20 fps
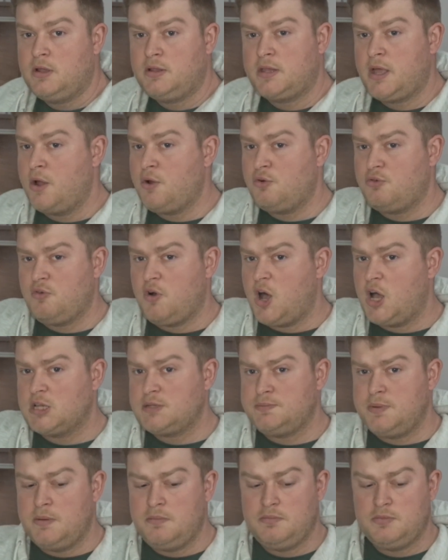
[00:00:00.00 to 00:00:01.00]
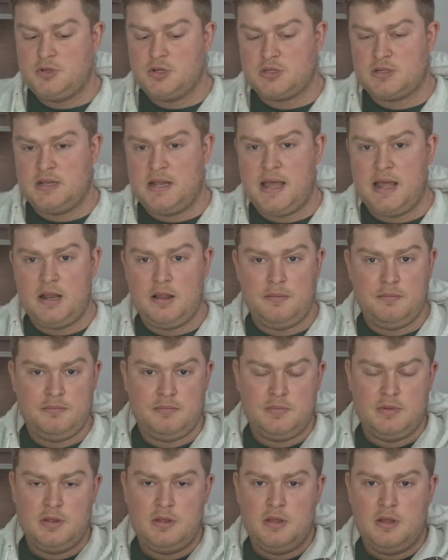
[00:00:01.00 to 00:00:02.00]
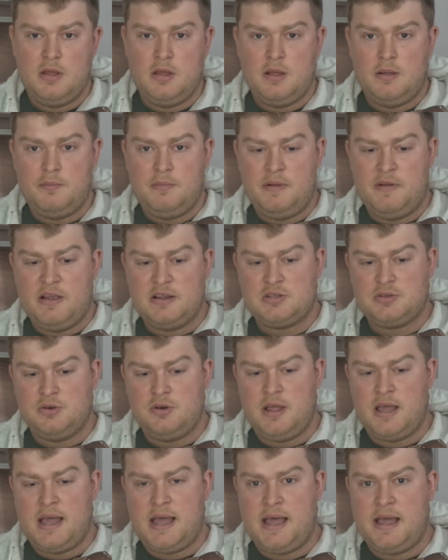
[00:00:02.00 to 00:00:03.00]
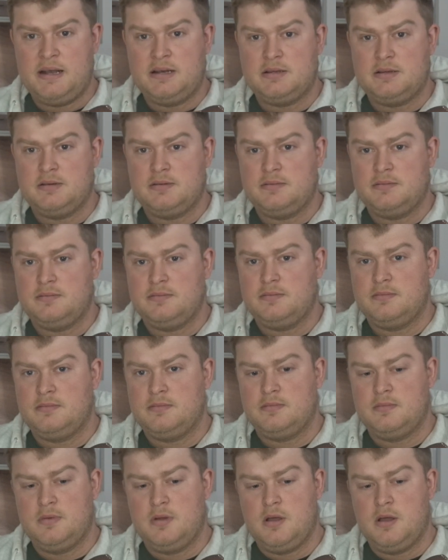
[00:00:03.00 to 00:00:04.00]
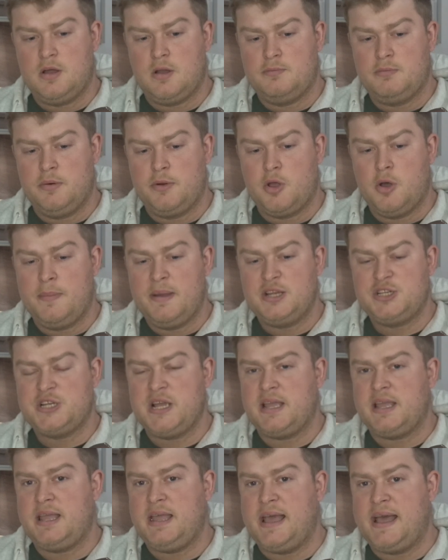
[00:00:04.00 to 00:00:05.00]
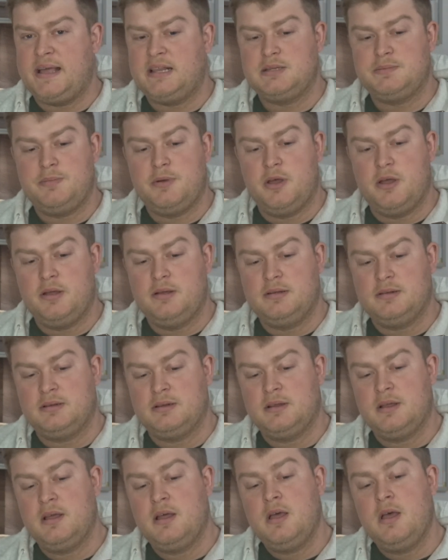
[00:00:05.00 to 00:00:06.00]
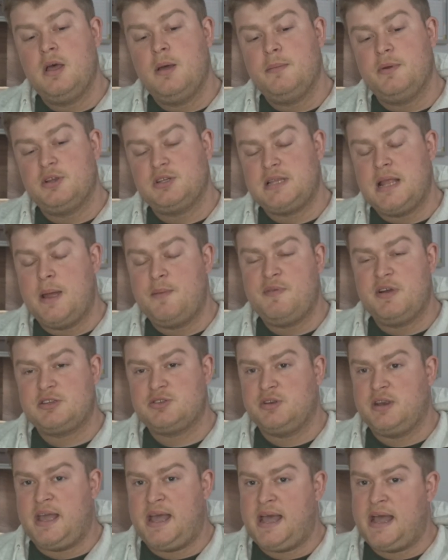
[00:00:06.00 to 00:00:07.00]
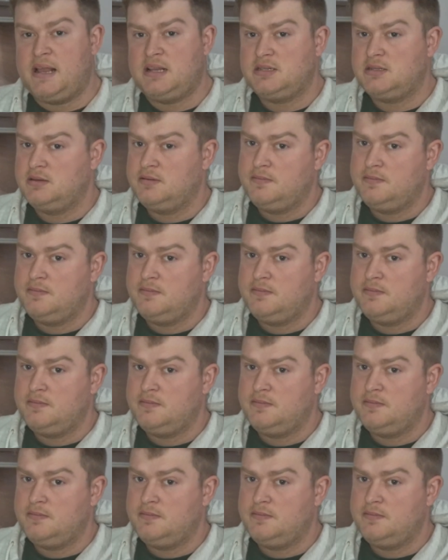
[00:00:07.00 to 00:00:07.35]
Don't grasp them, just let them rest on your hand. Probably got a bit shaky hands, but just let them rest on your hands.